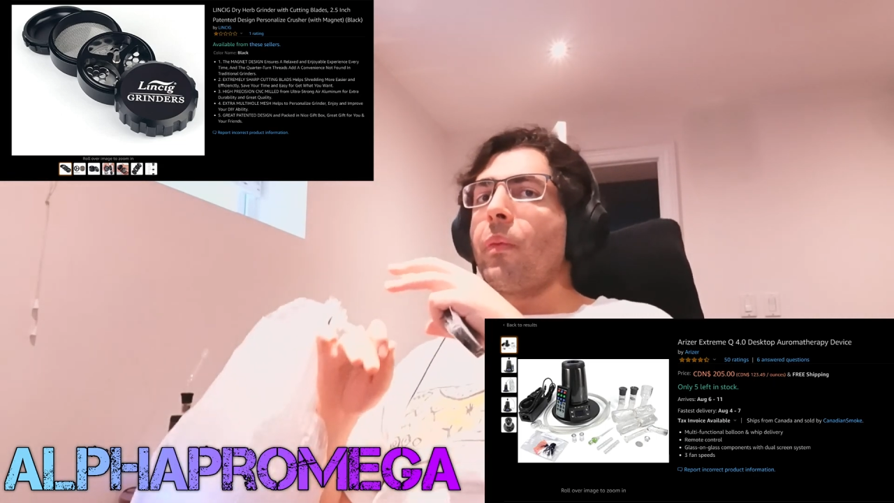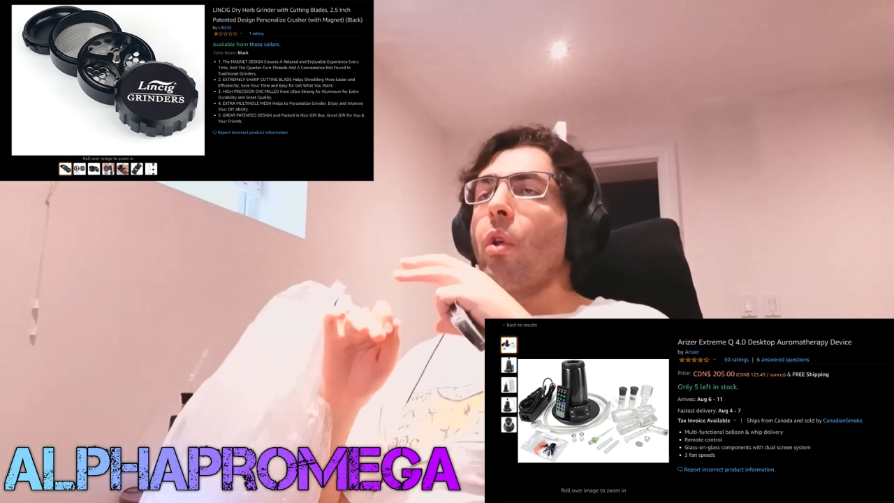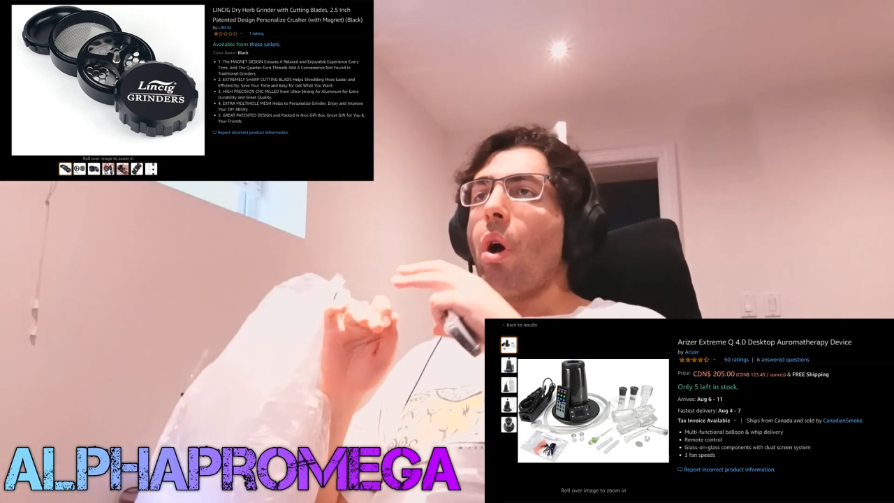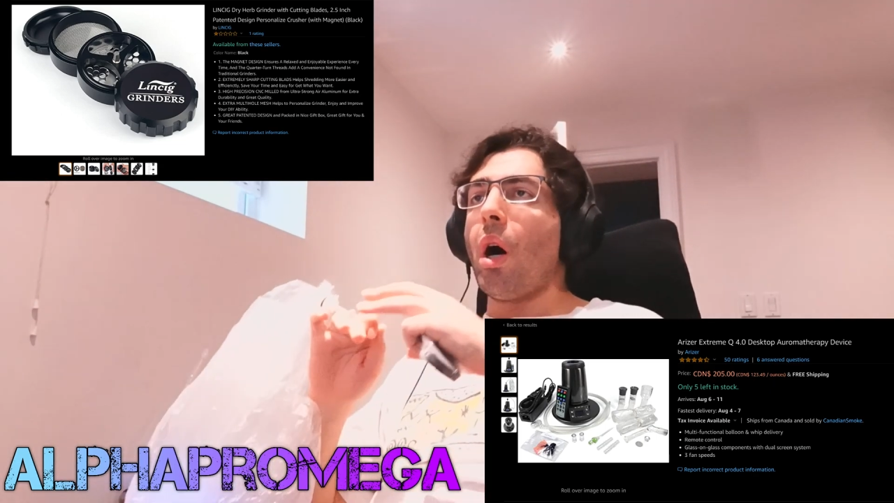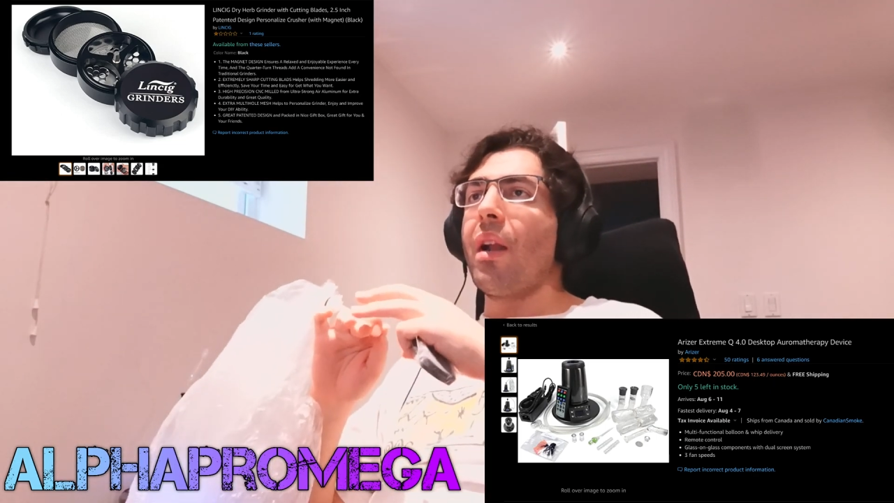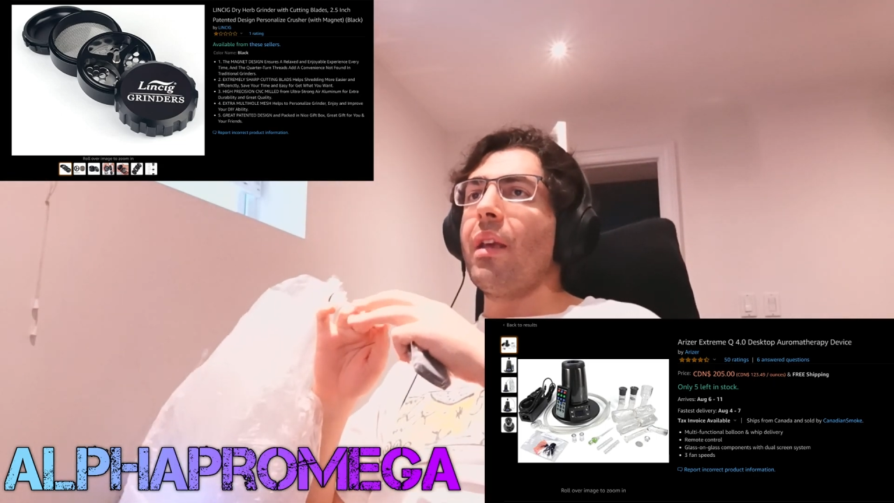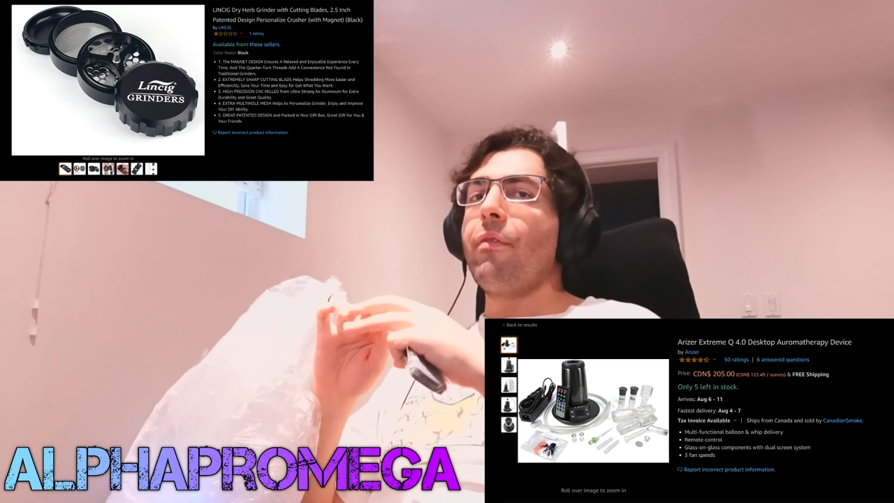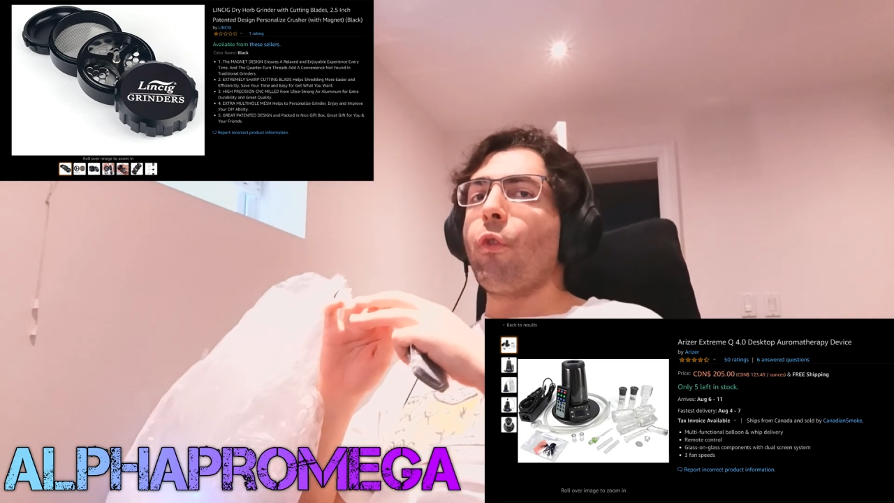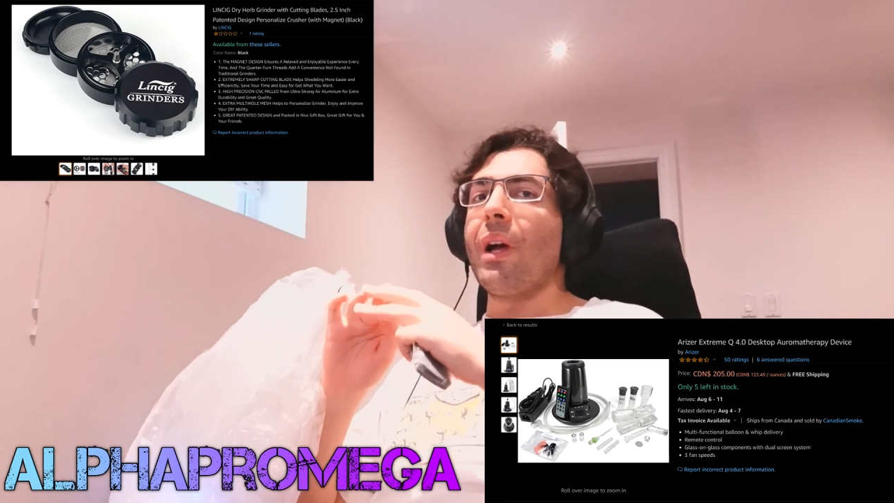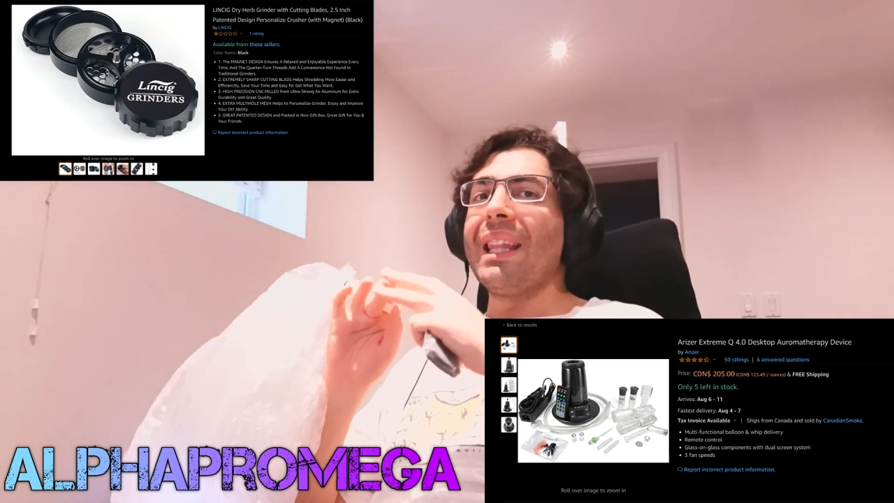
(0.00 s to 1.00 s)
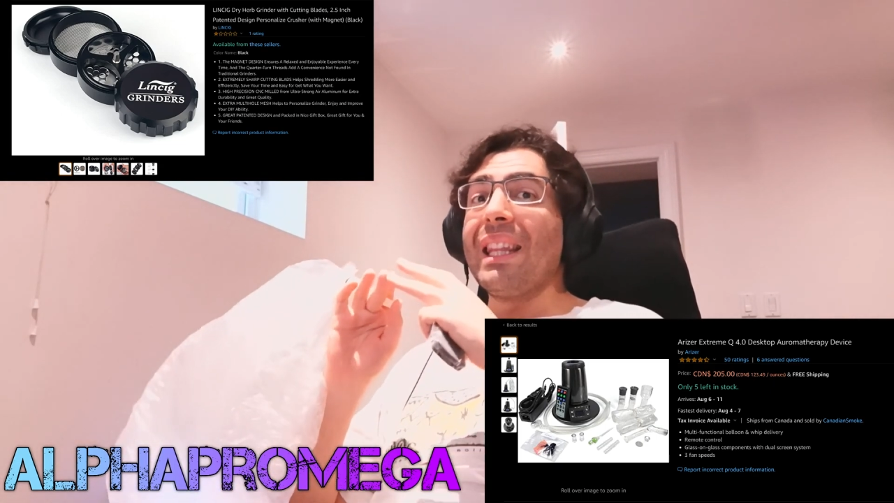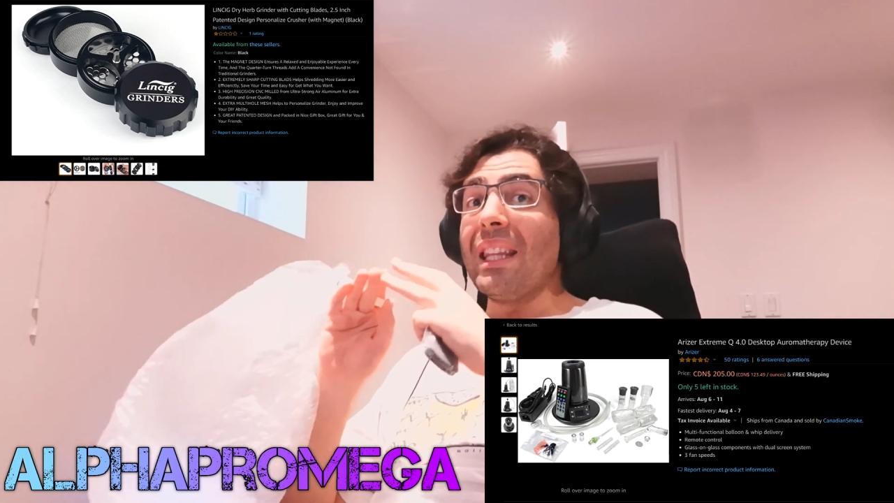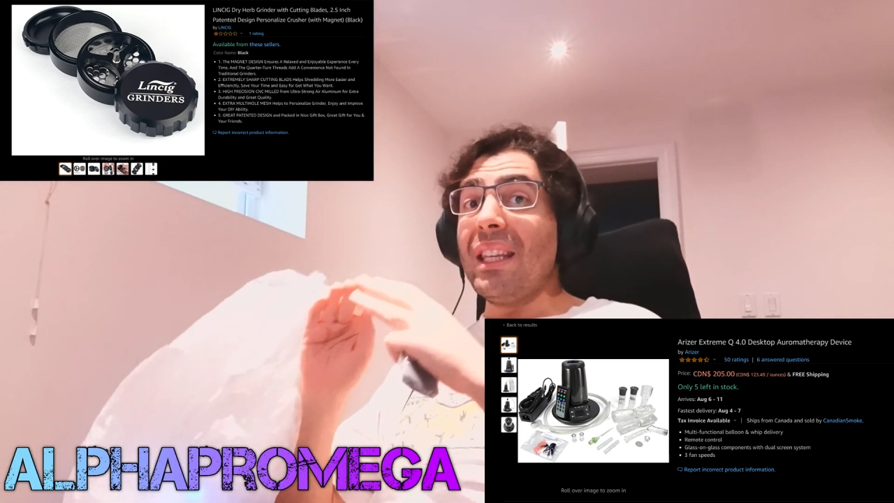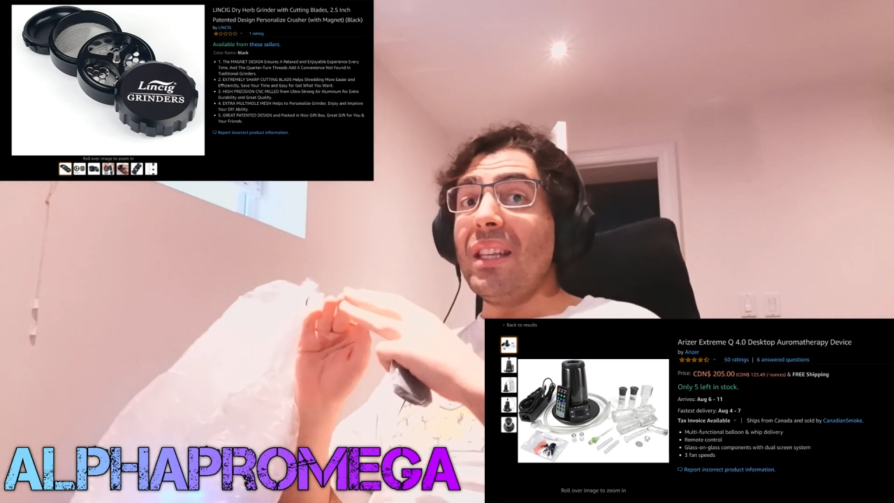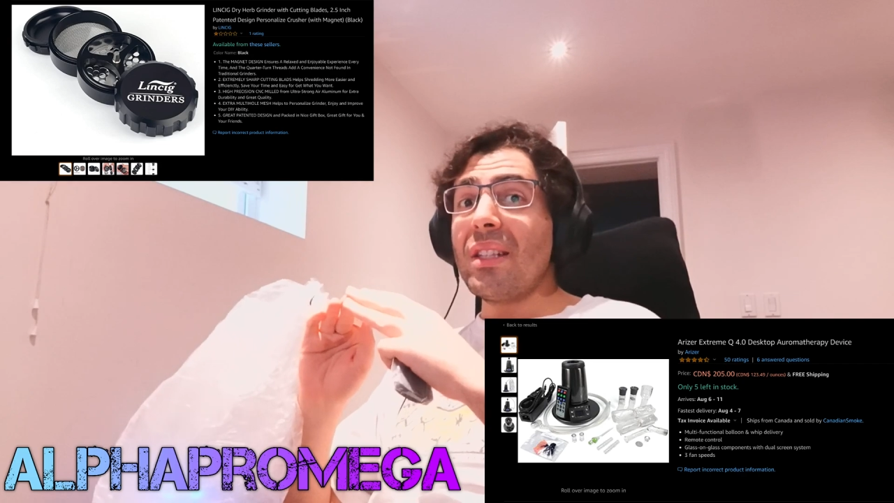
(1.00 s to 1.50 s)
on it for at
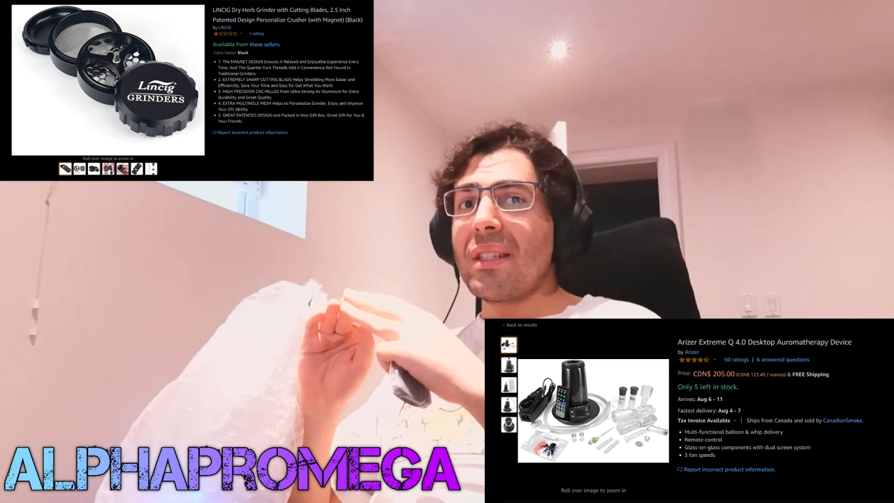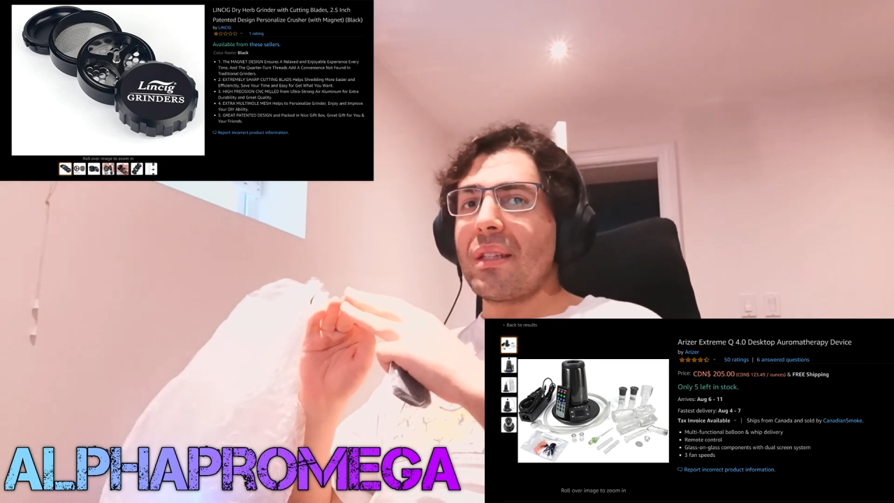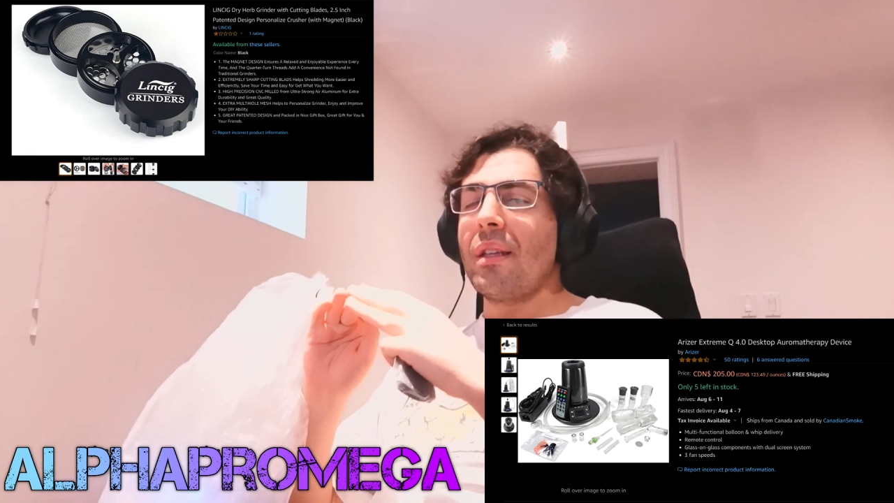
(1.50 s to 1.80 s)
least